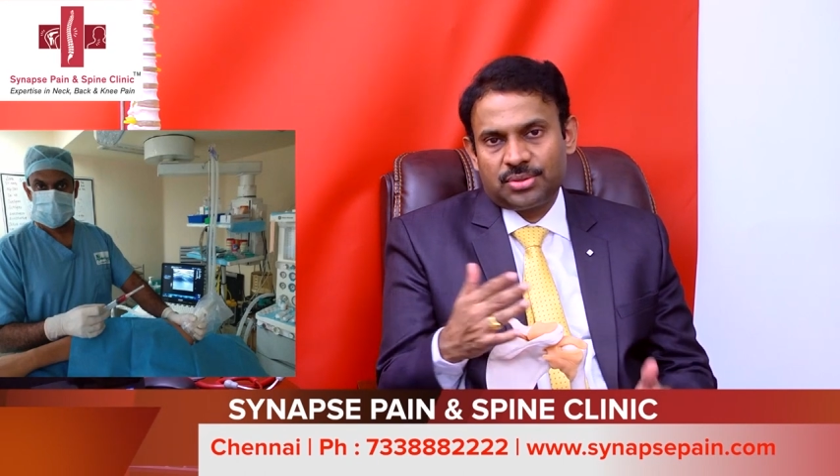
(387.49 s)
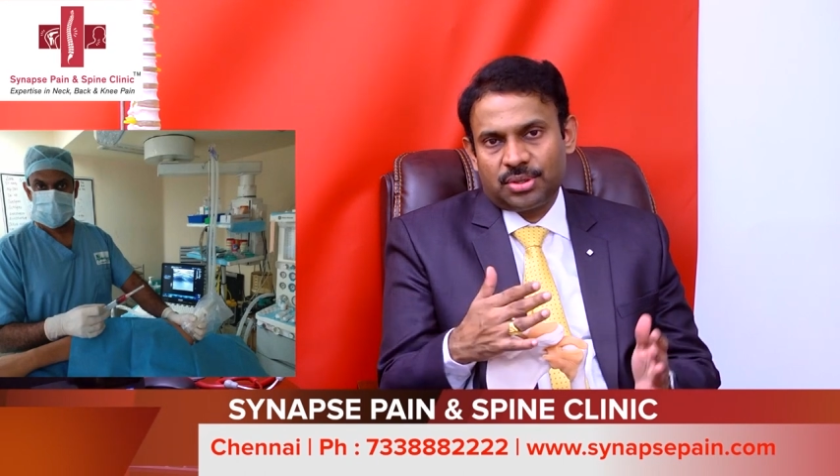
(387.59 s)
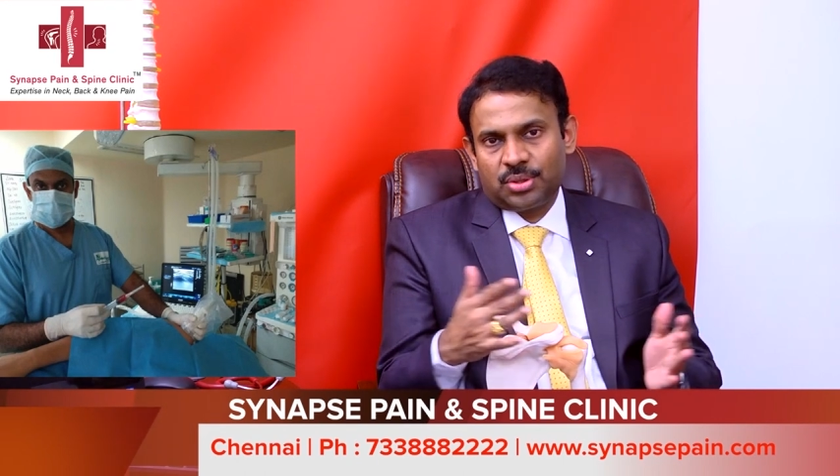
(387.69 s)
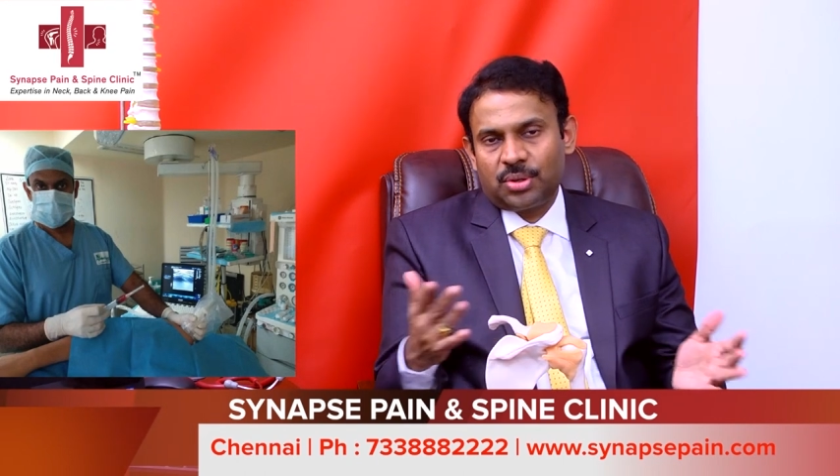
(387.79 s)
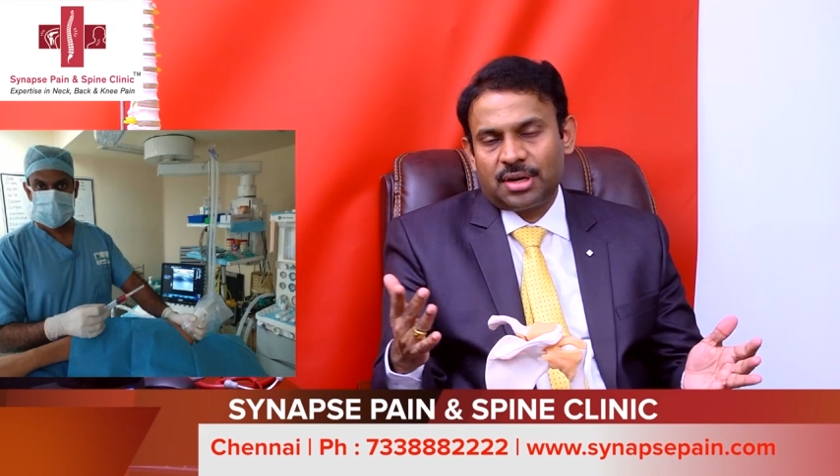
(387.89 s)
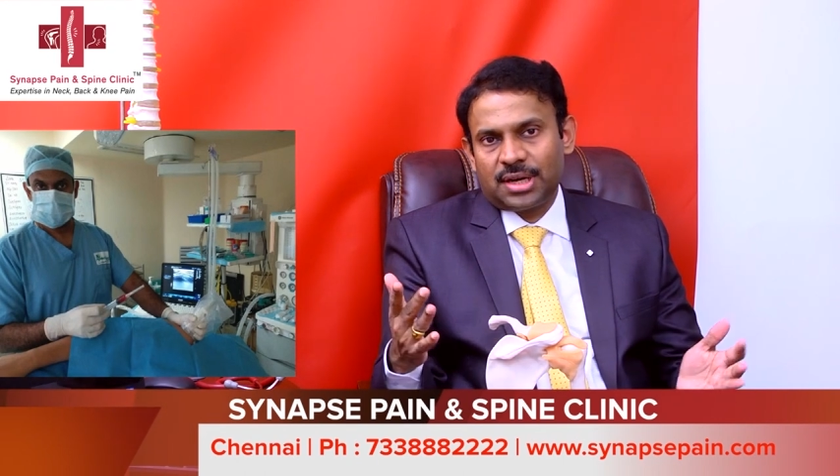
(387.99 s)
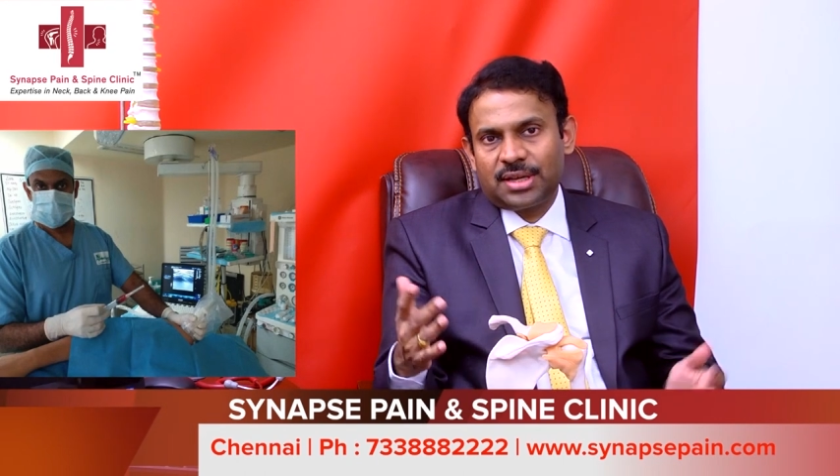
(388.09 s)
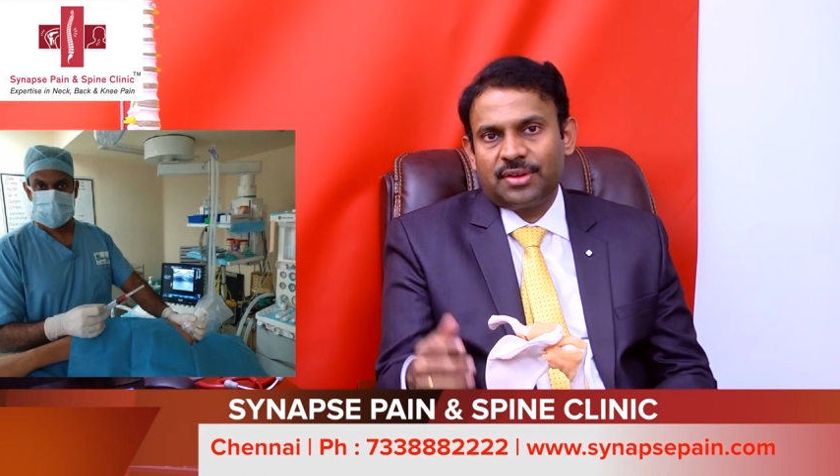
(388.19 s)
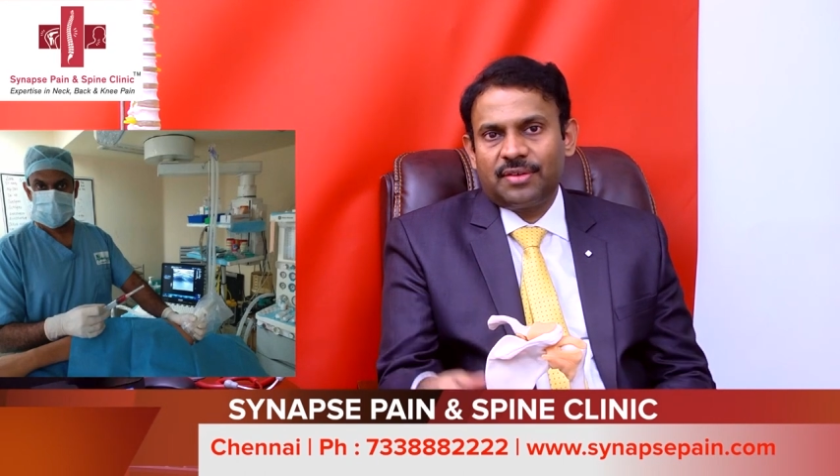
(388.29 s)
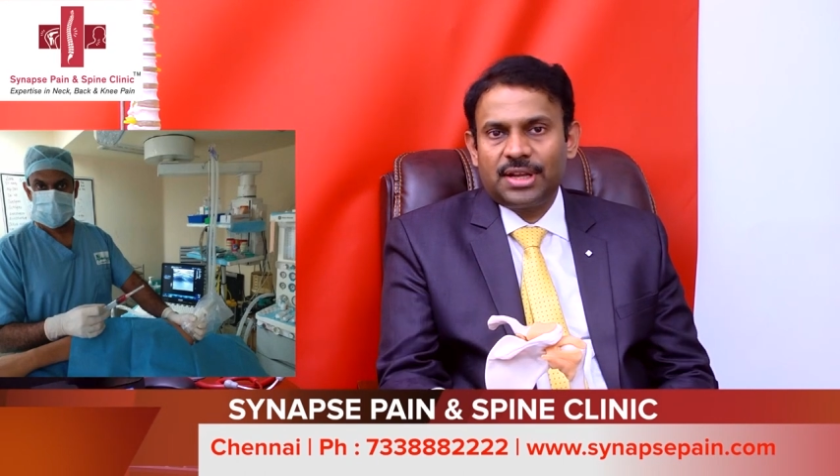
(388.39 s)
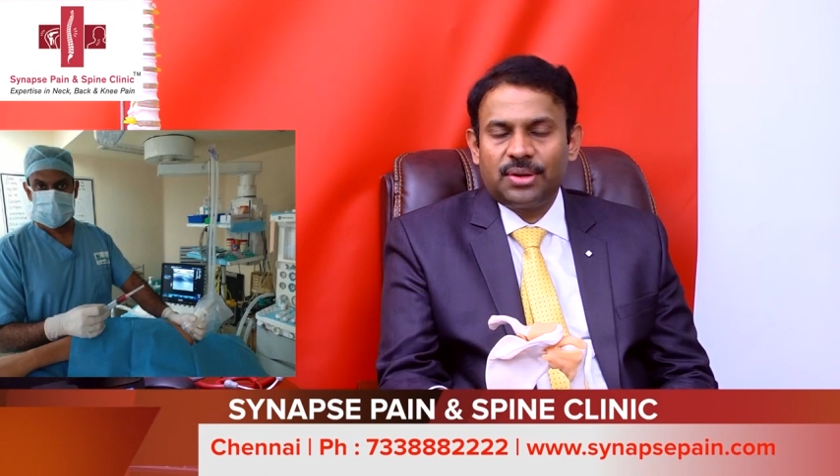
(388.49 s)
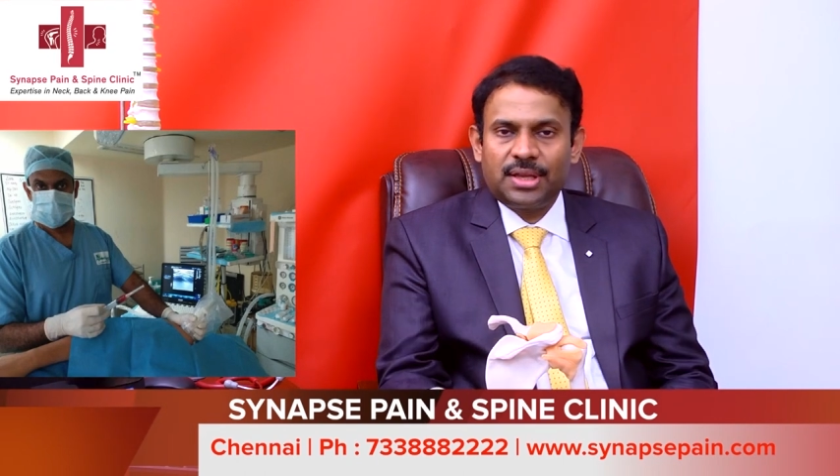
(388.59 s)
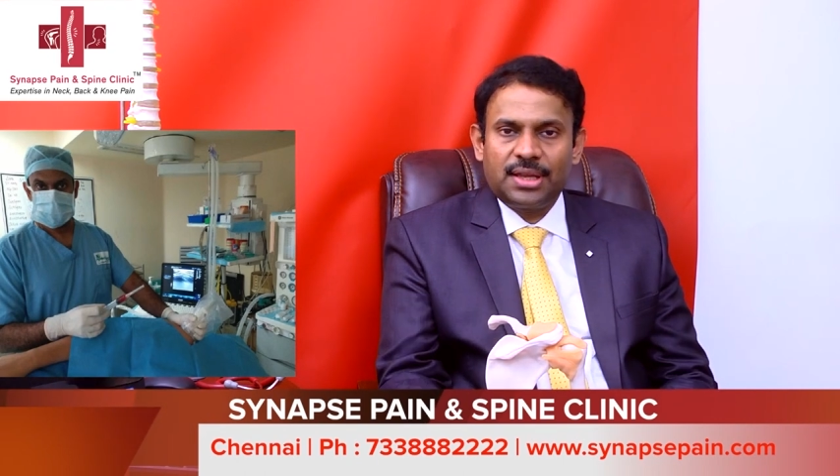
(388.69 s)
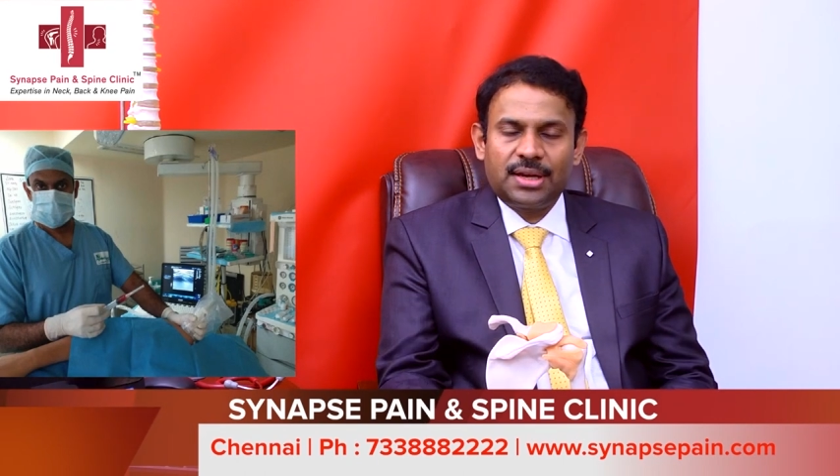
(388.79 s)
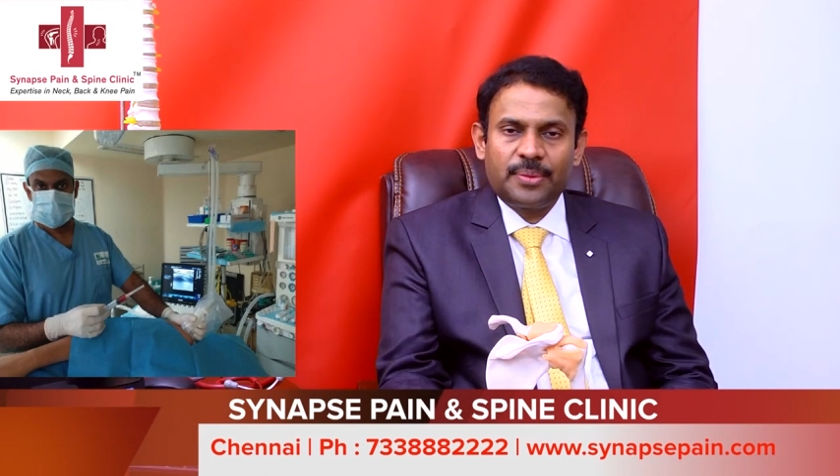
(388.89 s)
So, the total recovery we are
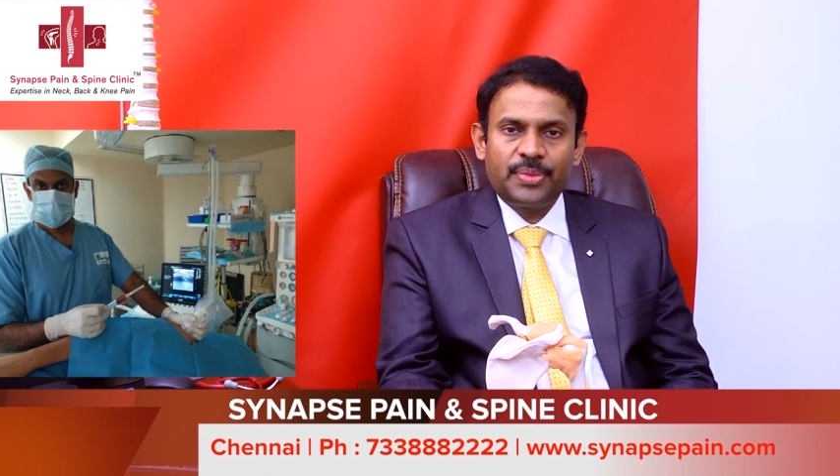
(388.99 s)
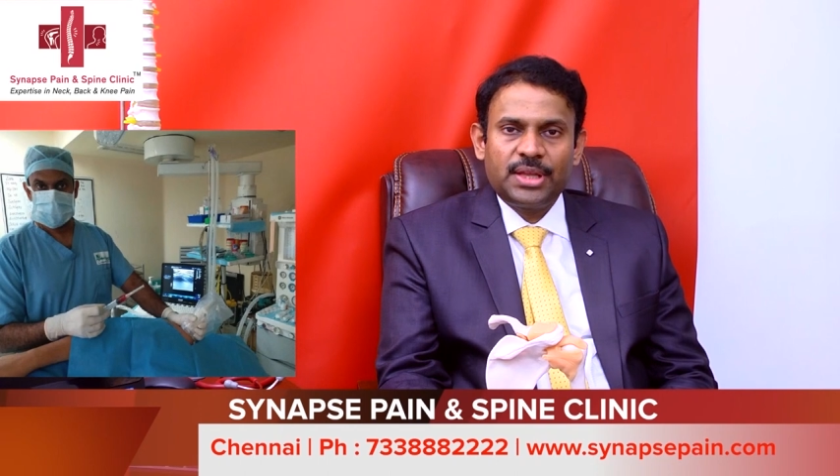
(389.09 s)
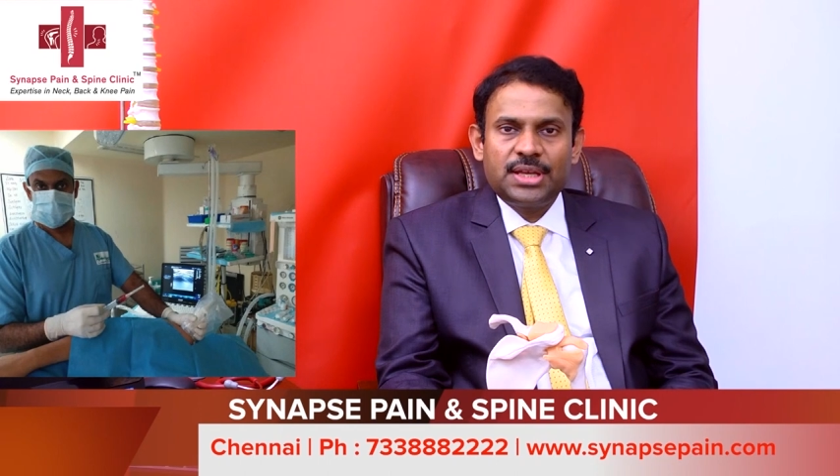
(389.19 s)
looking at